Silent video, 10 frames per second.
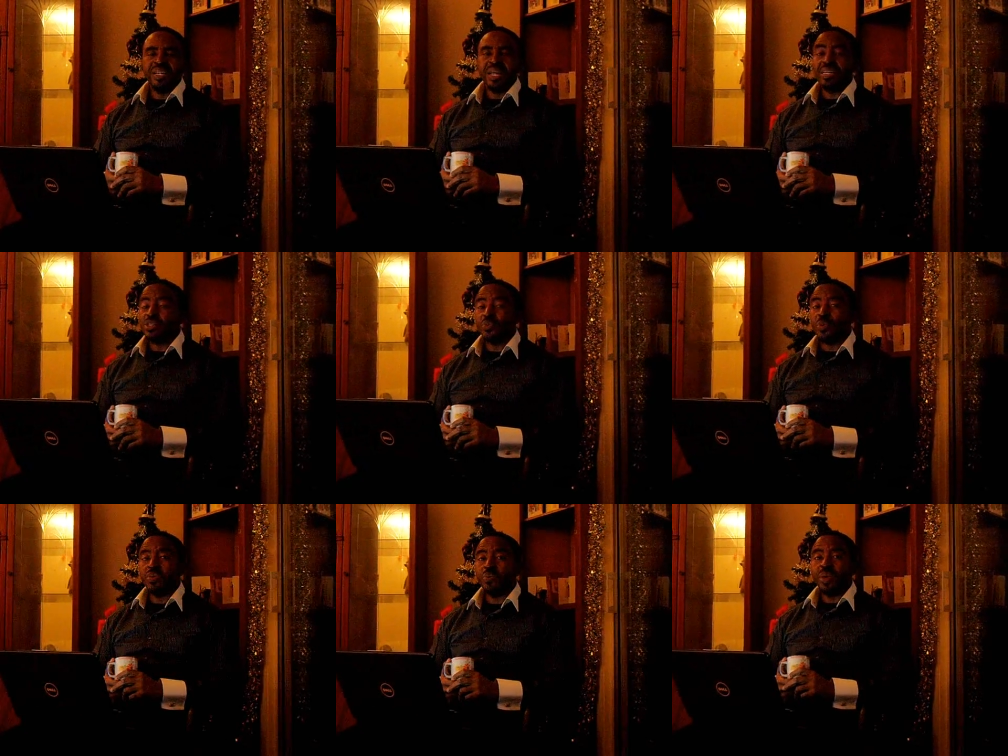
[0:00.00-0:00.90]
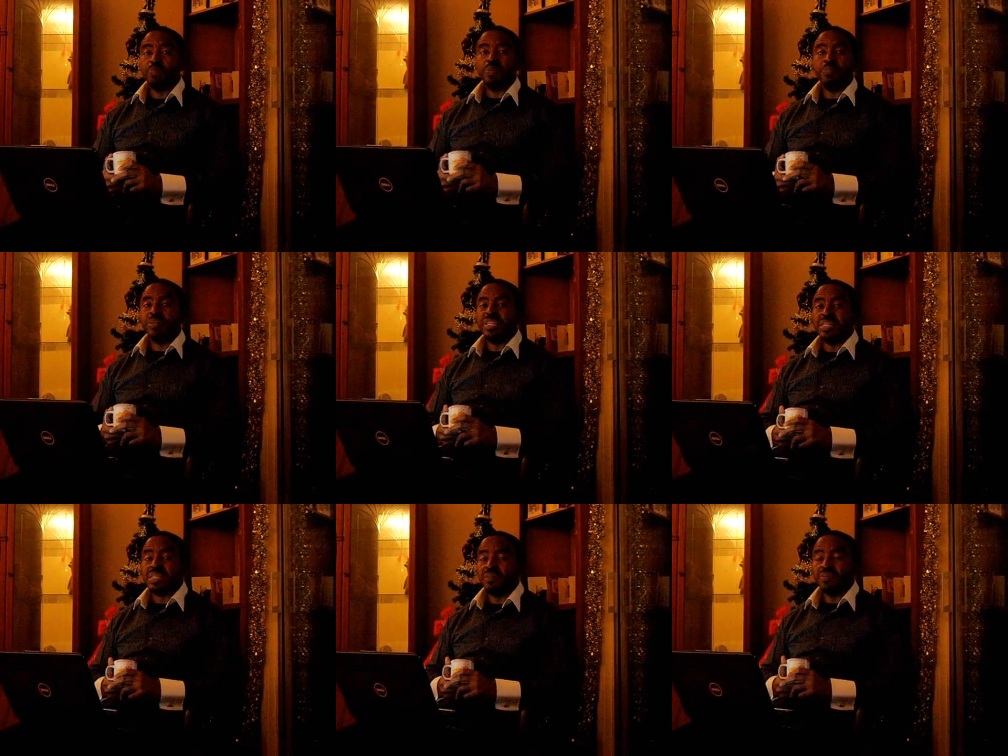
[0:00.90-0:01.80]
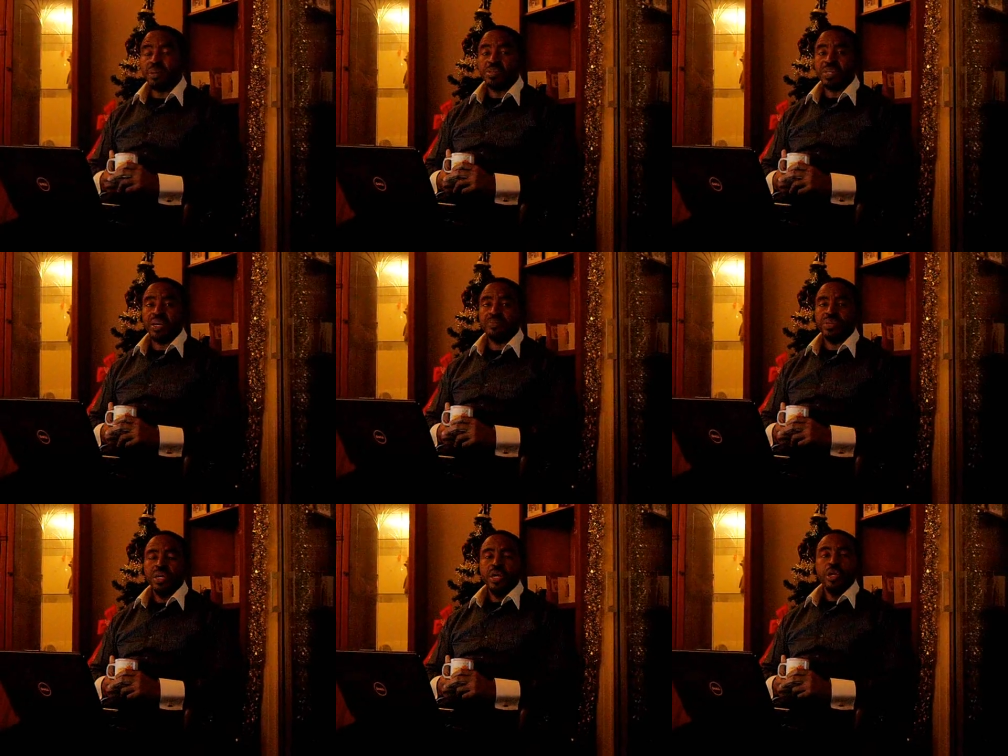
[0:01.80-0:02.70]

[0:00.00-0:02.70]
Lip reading: That is one way people deceive themselves.